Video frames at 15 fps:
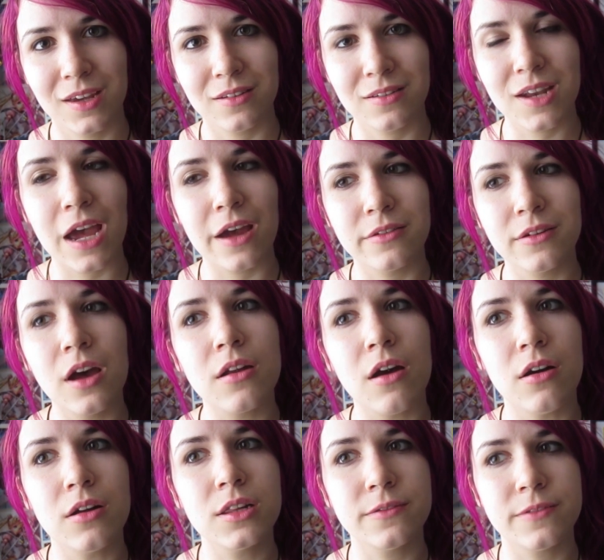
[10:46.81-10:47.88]
Now, not
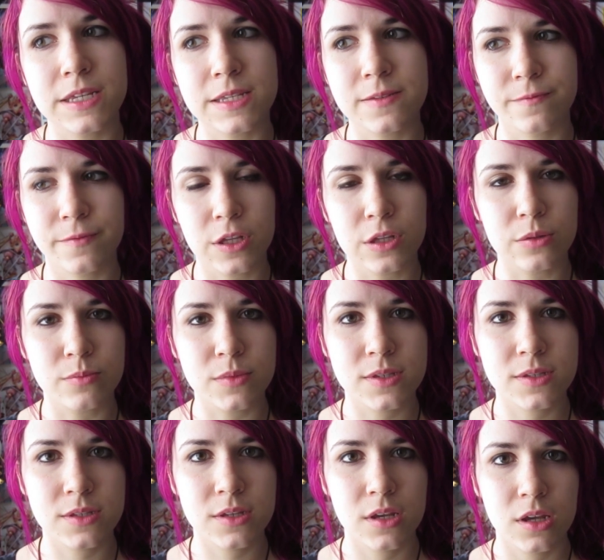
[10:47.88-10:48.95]
all of his
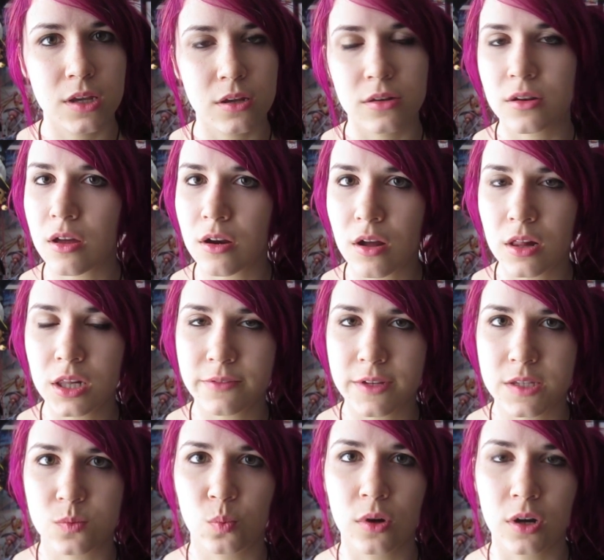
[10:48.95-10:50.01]
films not all of
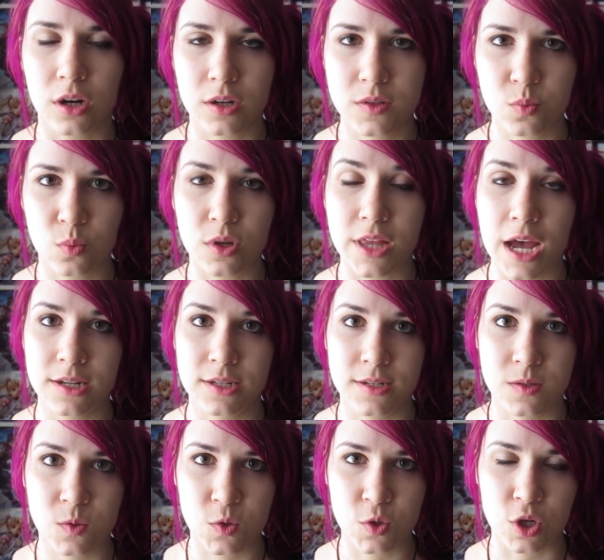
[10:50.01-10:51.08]
his works were that
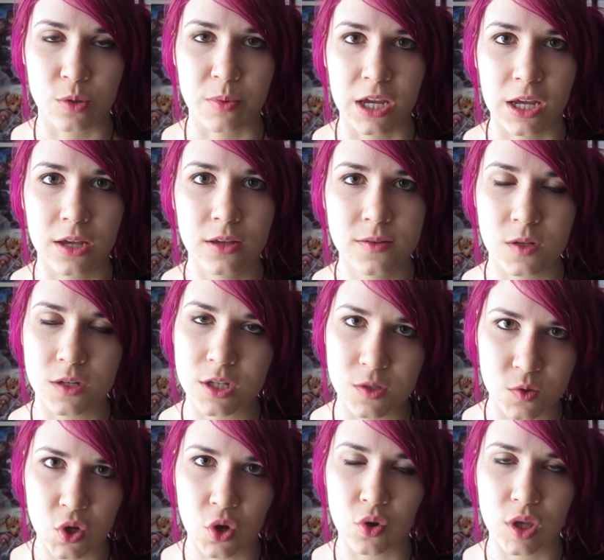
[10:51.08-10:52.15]
disturbing, such
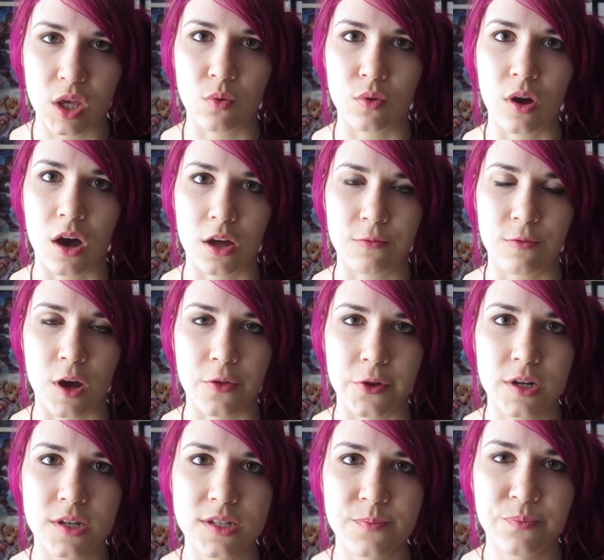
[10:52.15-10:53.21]
as Tokyo
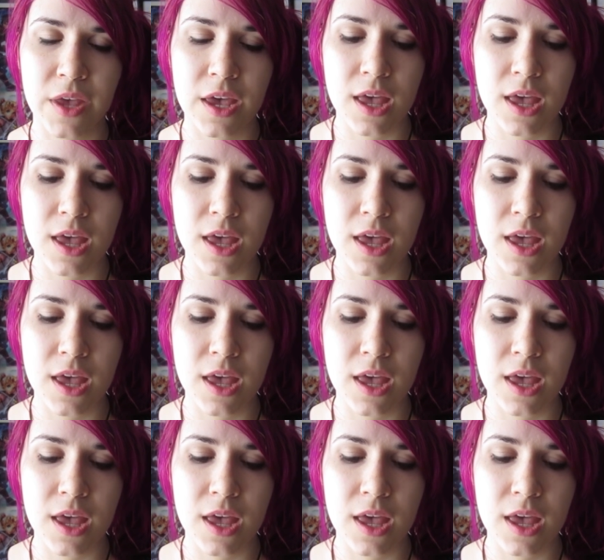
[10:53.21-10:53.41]
Godfathers.